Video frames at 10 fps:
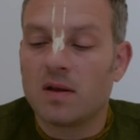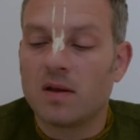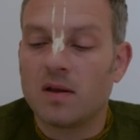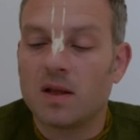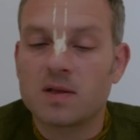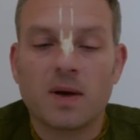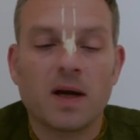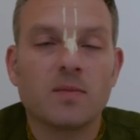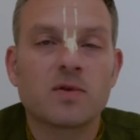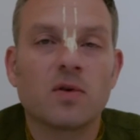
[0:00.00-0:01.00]
that's why
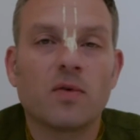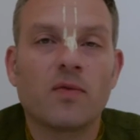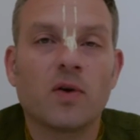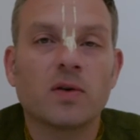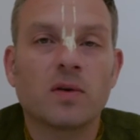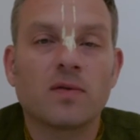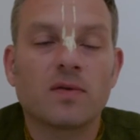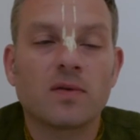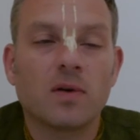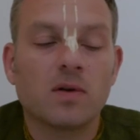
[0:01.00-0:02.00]
I'm so fond of
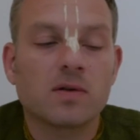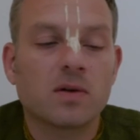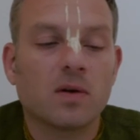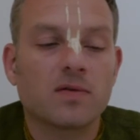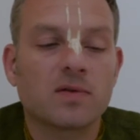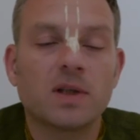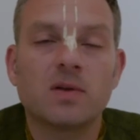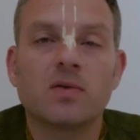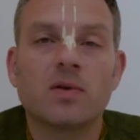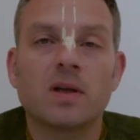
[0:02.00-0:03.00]
Sri
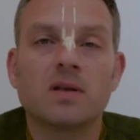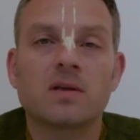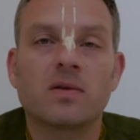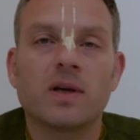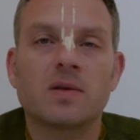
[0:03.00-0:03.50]
Guru and his grace,